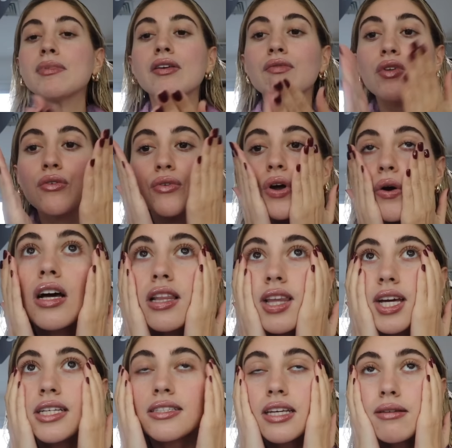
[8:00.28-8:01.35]
me of the Roe
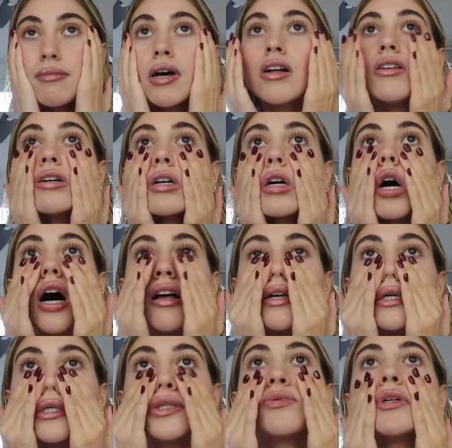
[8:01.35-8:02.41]
glazing milk. I'll
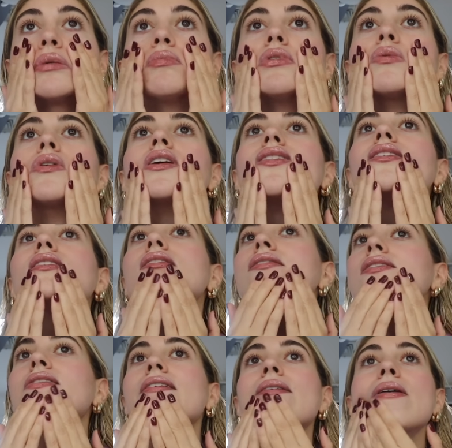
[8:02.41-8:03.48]
like switch between
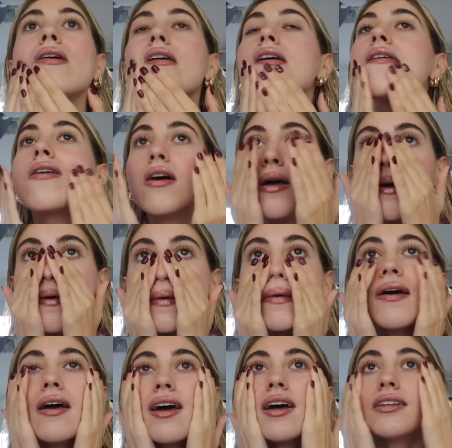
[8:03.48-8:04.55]
these two
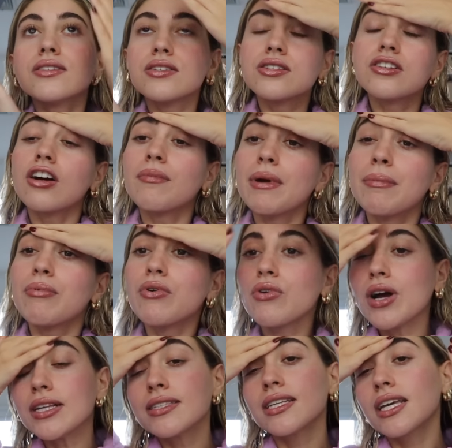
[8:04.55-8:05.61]
and start by
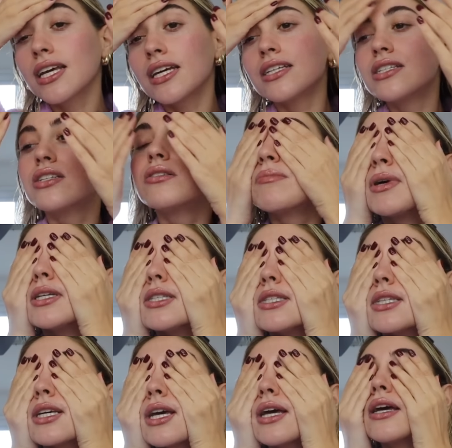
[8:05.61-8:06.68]
pressing it into my
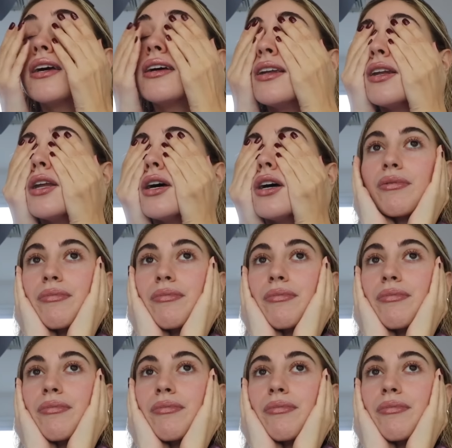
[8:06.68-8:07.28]
skin.